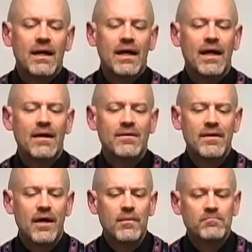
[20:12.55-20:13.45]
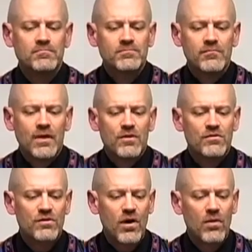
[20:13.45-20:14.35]
And um,
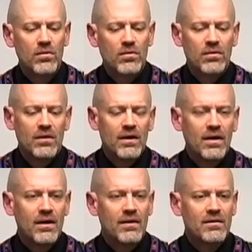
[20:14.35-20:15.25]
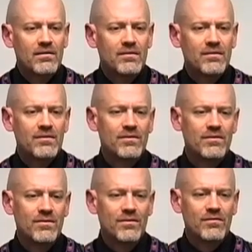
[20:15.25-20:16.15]
so uh,
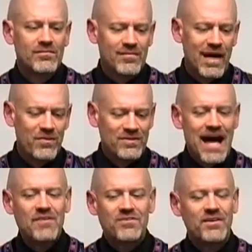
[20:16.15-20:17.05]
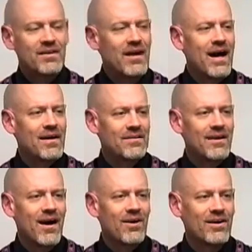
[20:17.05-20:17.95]
you, I was asking the guy,
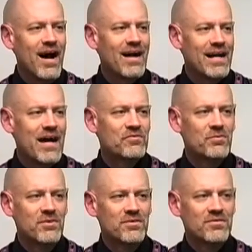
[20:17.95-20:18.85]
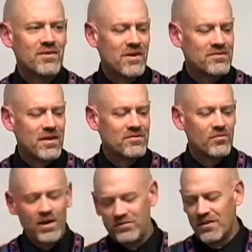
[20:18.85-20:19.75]
the, our guide afterwards, you know, I was asking
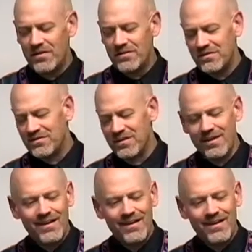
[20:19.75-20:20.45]
him, well, I saw these.